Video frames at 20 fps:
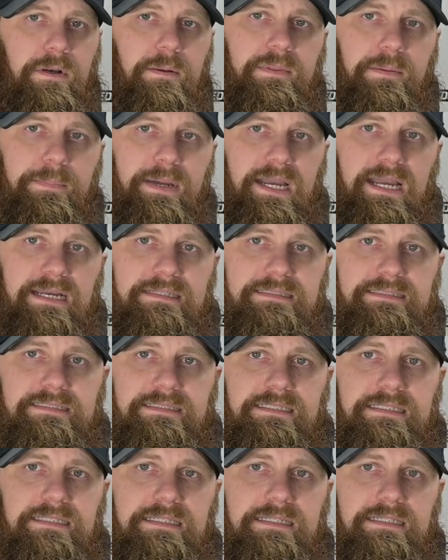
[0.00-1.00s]
up the
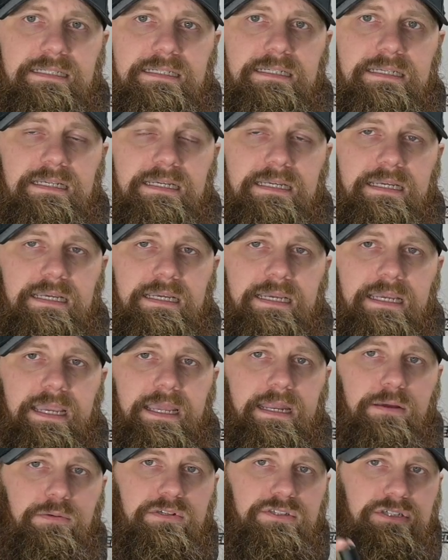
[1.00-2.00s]
box,
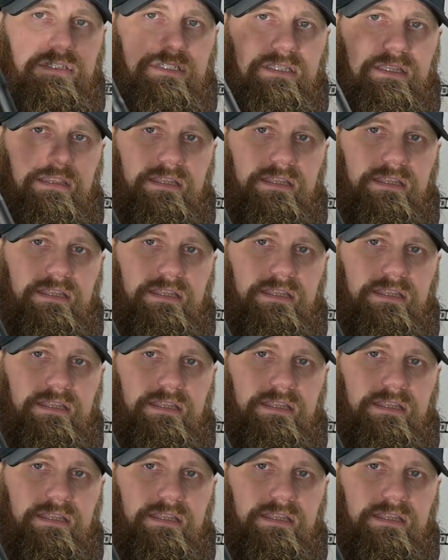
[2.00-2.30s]
and it was just